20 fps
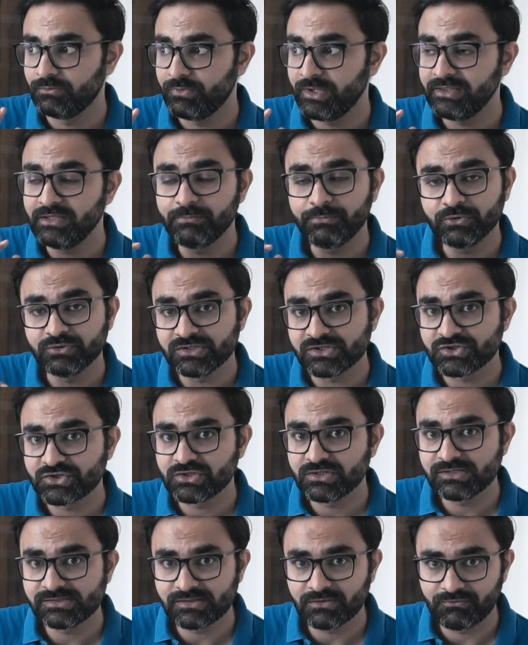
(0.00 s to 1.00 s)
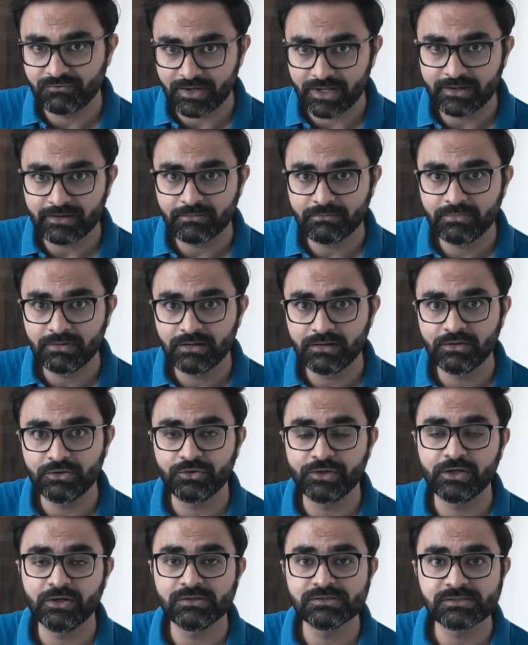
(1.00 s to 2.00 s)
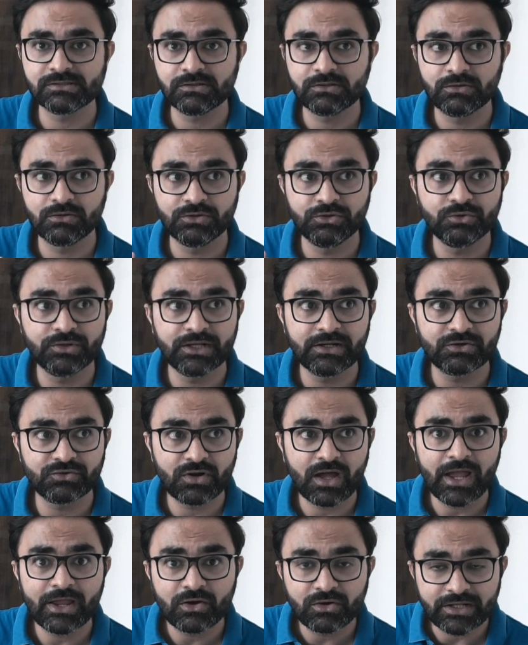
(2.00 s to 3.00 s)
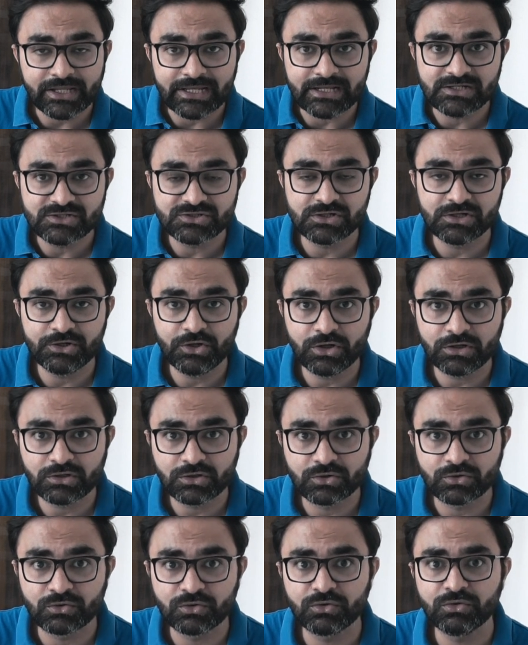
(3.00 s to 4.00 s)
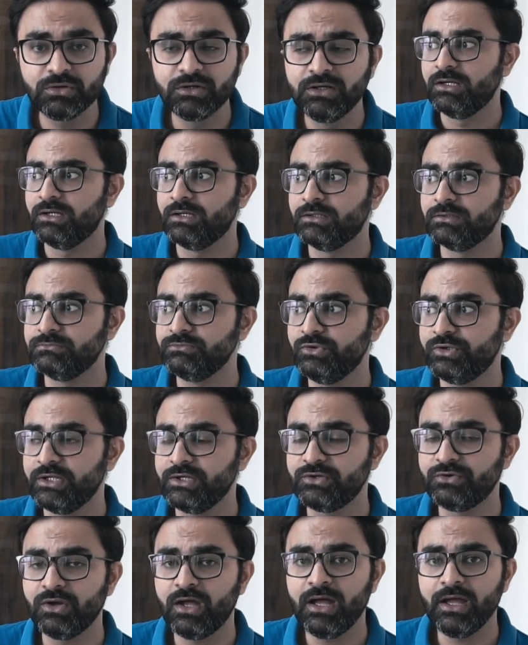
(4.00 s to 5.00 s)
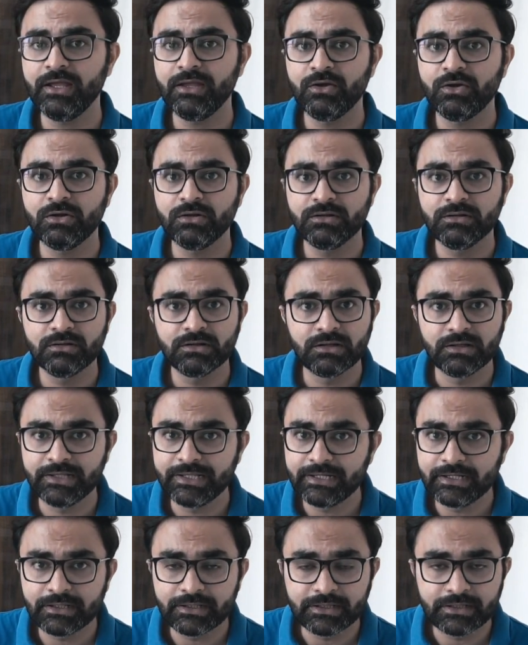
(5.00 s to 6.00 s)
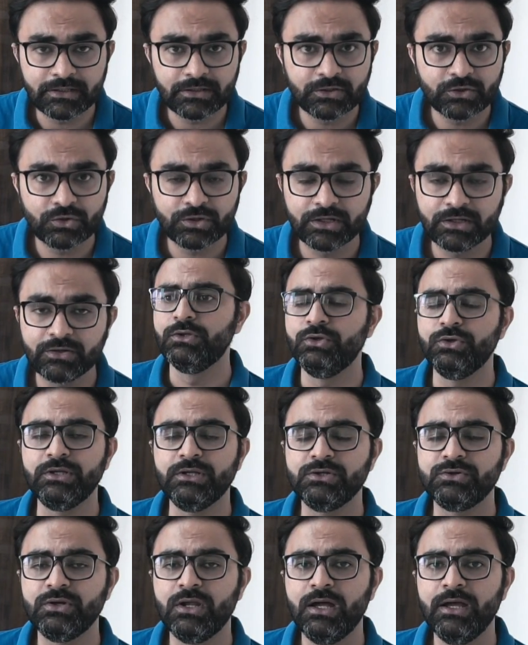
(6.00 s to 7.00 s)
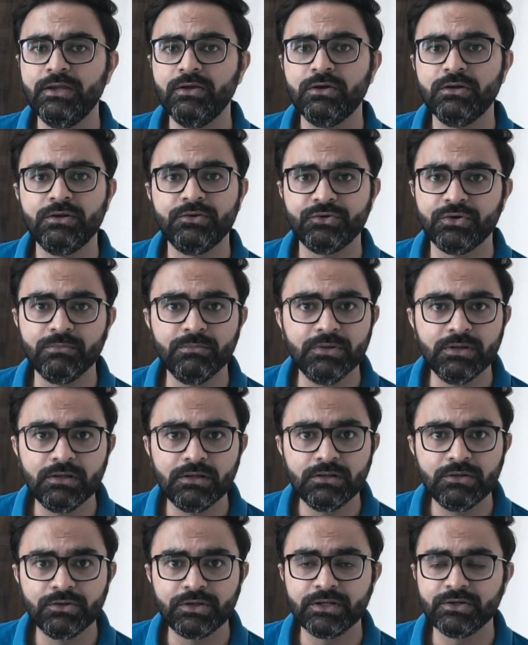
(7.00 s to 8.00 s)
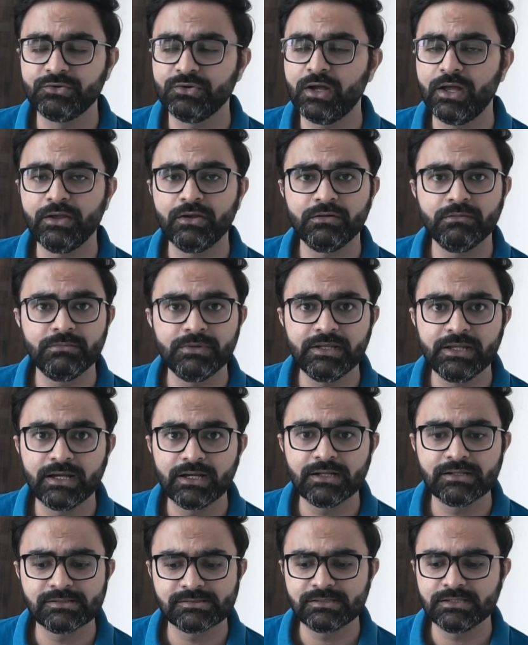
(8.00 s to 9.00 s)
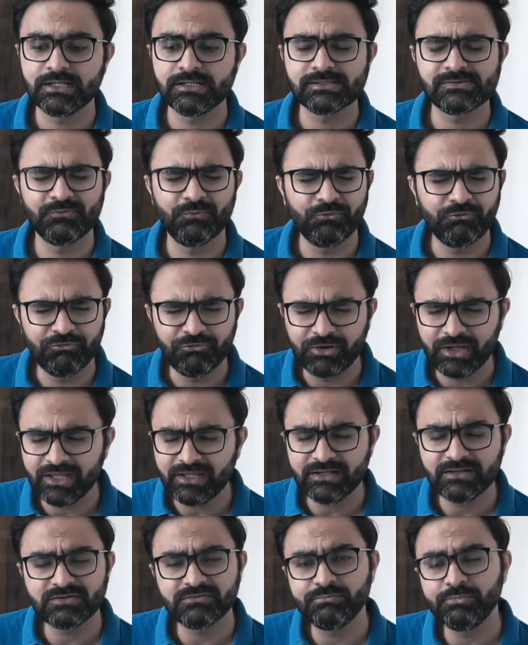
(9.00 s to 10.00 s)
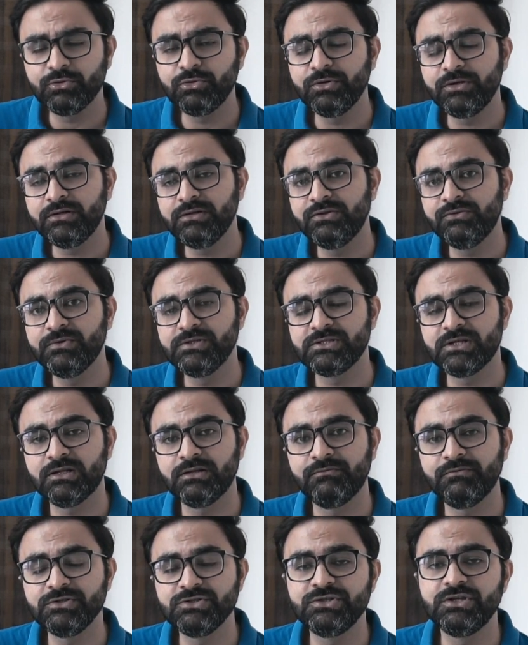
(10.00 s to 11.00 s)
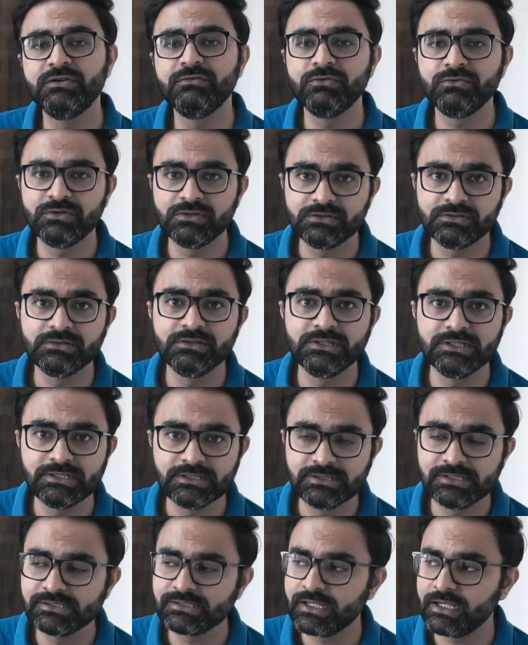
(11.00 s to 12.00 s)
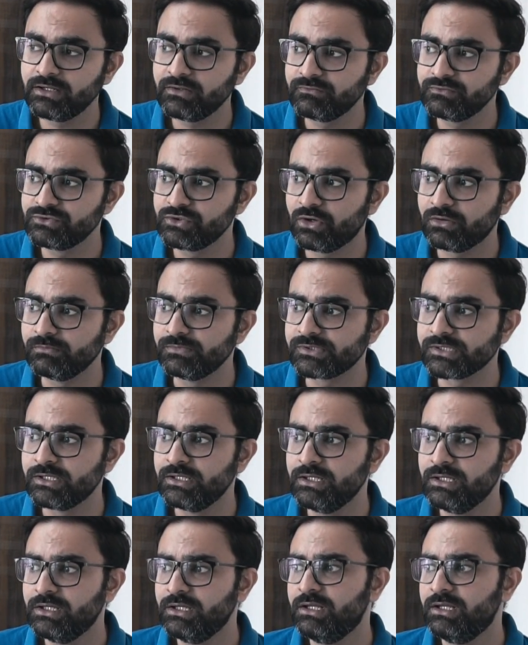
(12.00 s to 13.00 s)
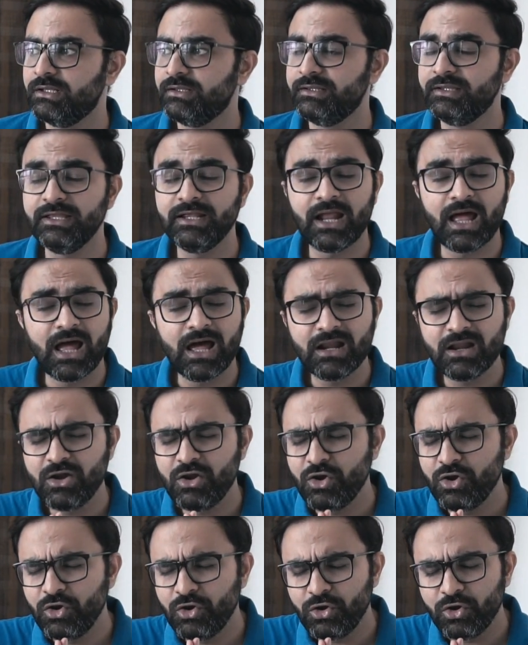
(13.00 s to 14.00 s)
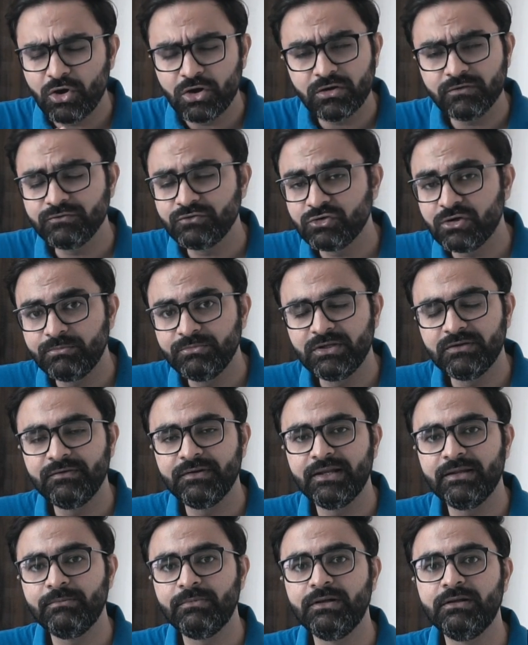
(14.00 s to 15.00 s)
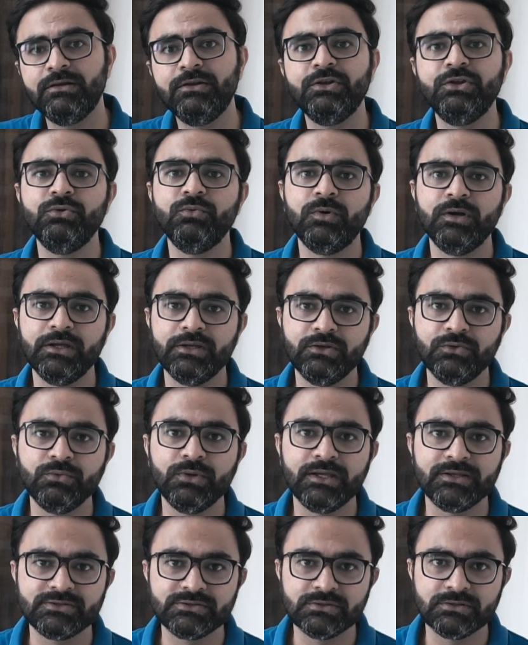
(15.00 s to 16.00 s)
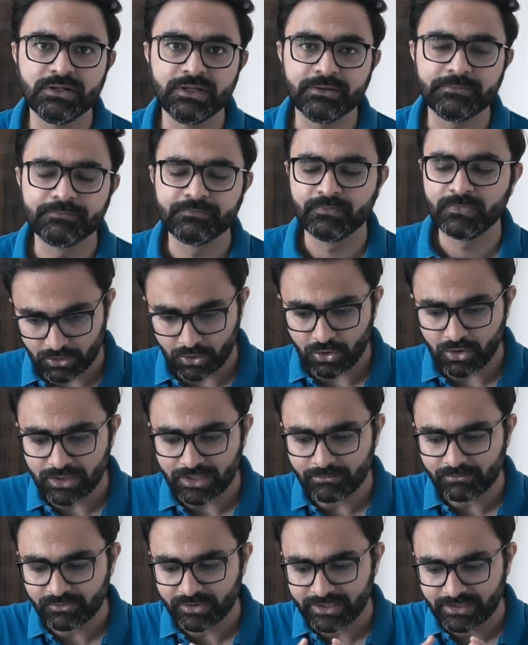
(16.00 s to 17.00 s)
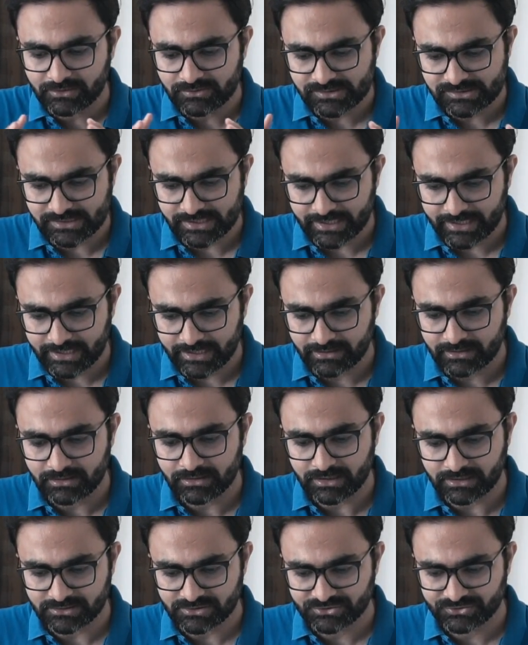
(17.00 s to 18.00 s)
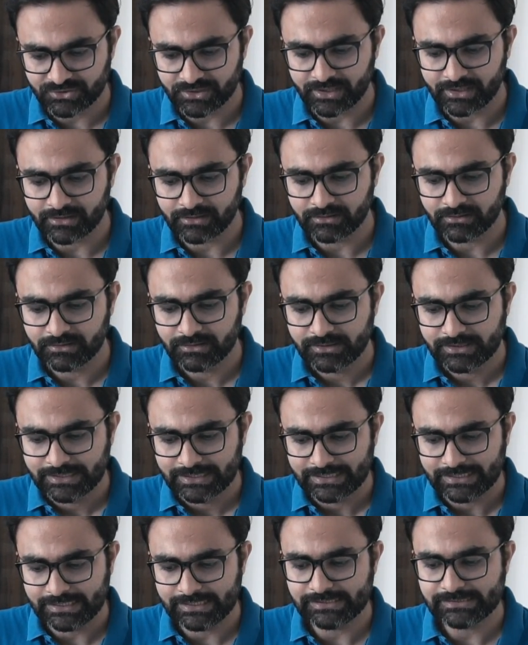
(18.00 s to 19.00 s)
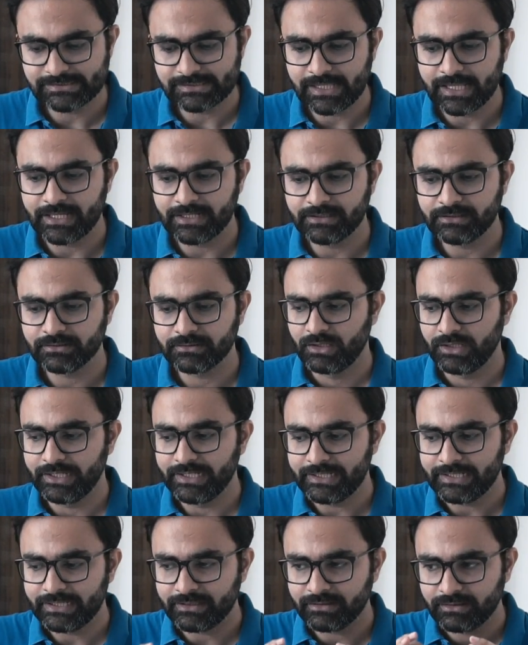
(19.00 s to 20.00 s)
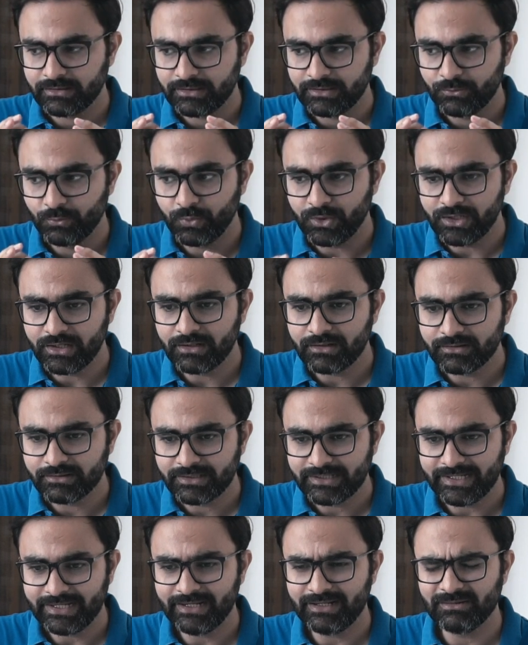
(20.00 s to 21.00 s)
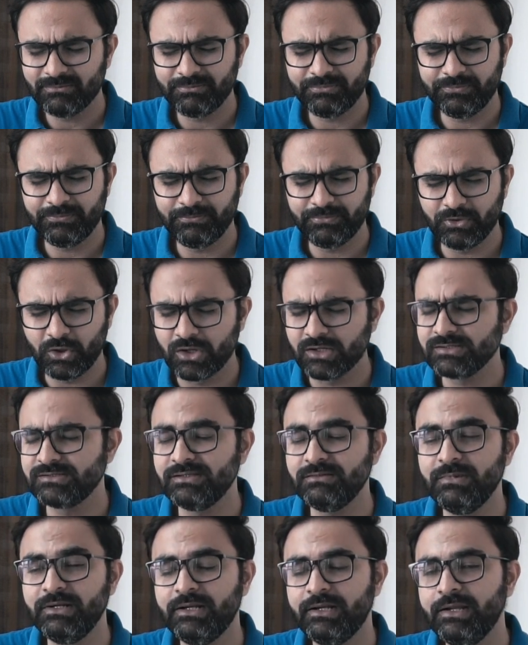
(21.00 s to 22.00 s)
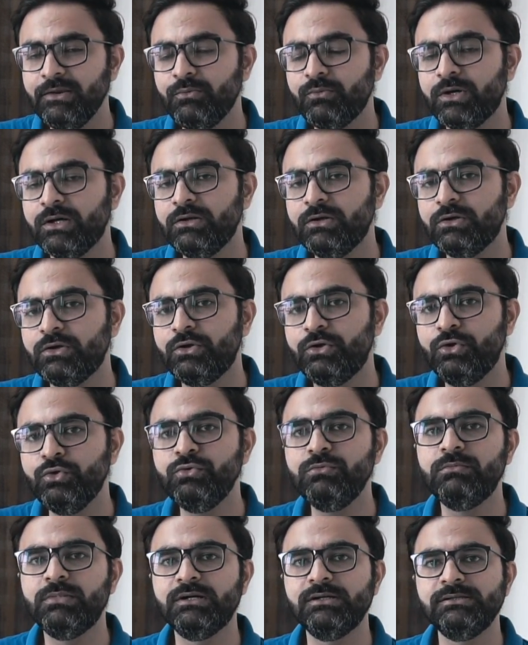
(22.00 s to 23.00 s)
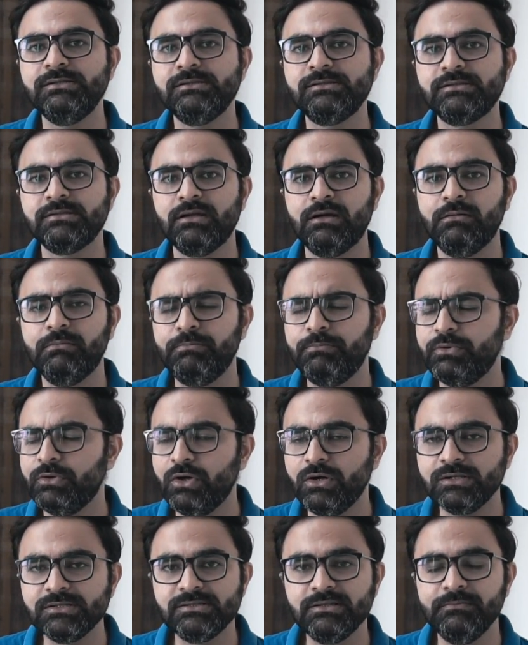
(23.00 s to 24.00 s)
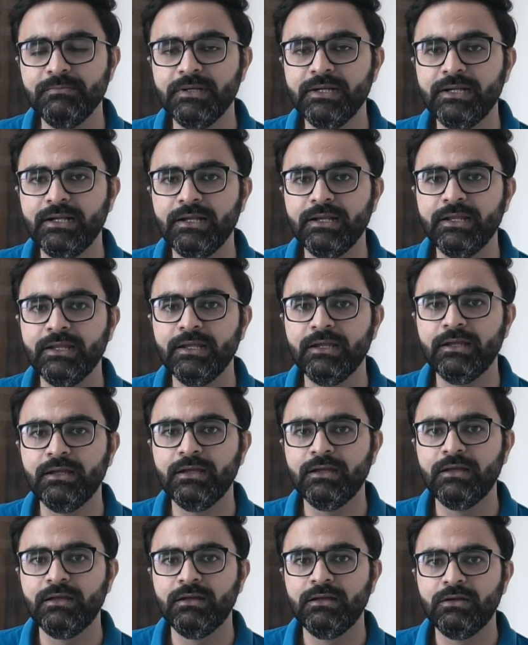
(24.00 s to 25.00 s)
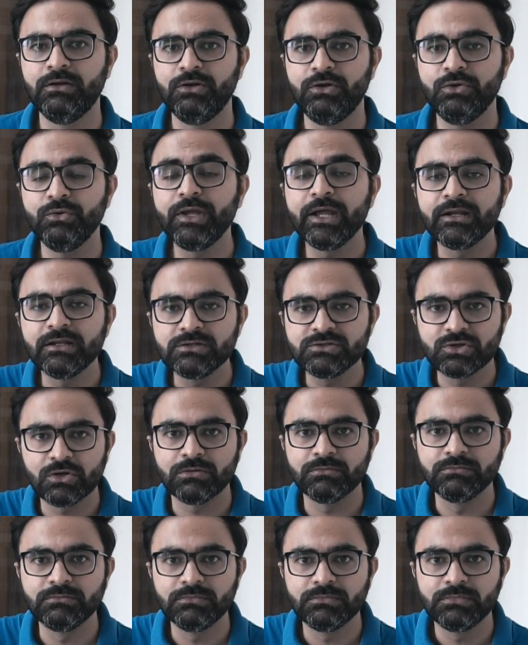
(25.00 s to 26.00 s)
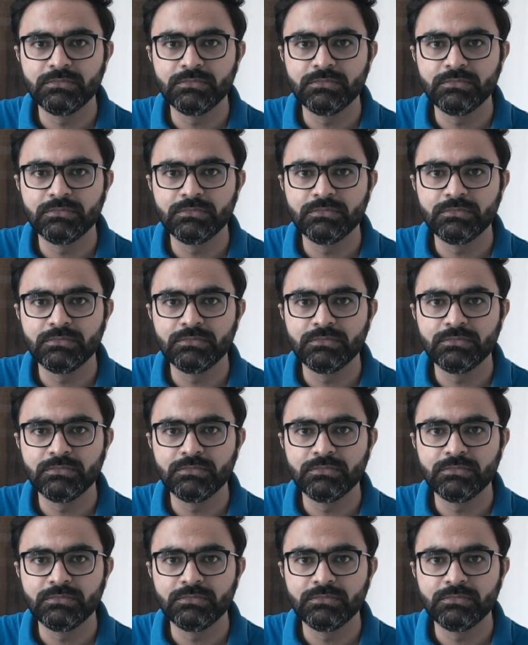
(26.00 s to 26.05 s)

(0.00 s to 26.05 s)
where the position is available. You can try on angel.co, you can try on LinkedIn, you can try on Dribble, you can try on Behance. There are various portals which give you these kind of jobs. There are a lot of jobs available in UI and UX today. All I'm trying to say in a nutshell is that it will take approximately 1 or 2 months approximately to get a job.